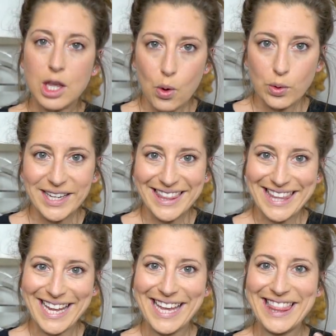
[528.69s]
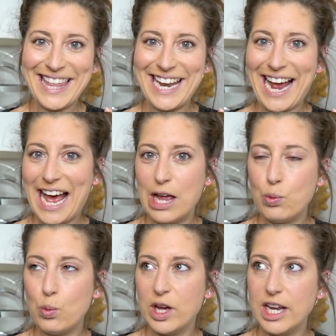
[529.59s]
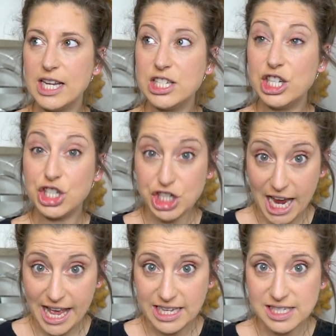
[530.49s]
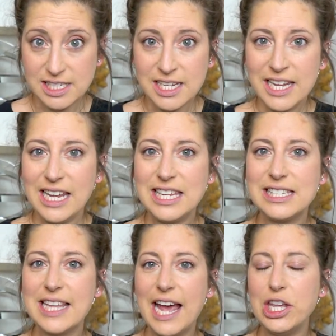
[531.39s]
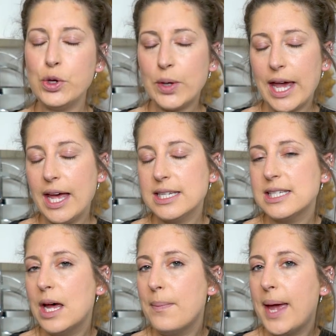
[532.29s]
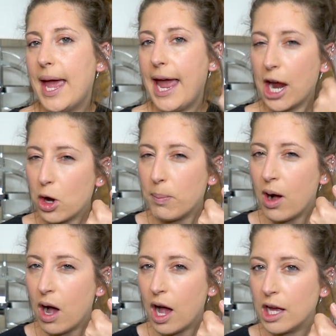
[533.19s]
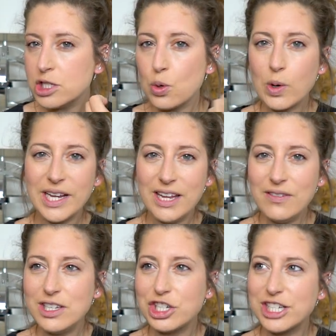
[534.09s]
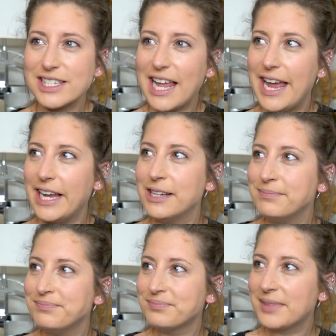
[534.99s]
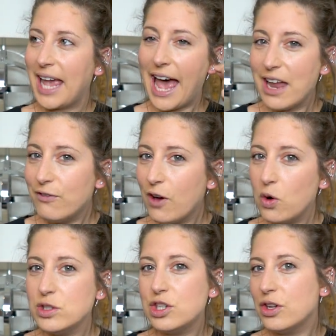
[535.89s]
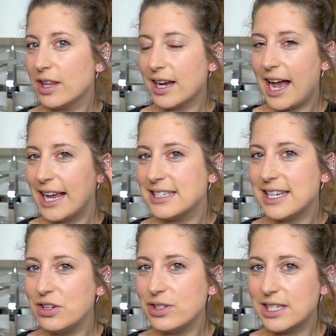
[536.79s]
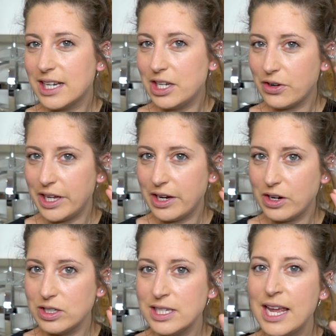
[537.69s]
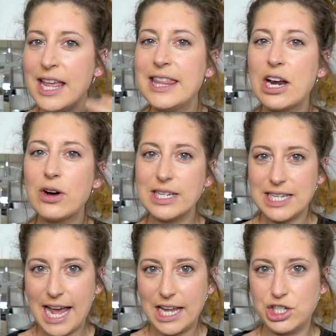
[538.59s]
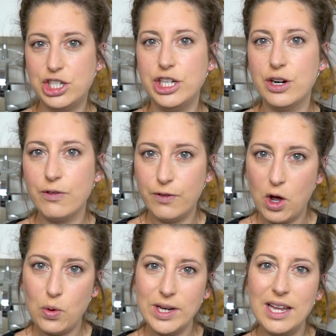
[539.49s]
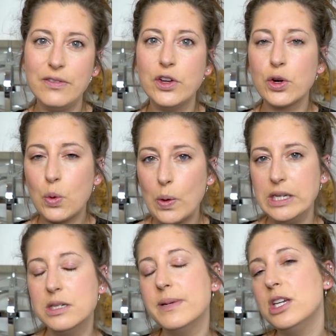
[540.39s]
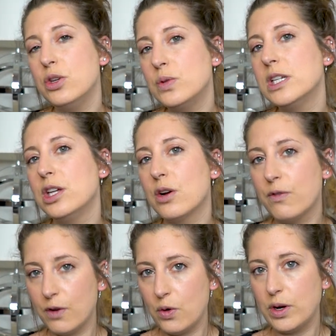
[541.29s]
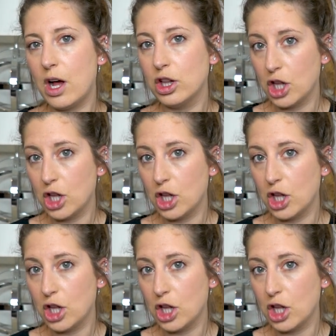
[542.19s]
The only thing that I would suggest is that you get some AirPods or even just like headphones, you know, the kinds that you stick in your ears that are attached to your phone if you're going to be using your phone a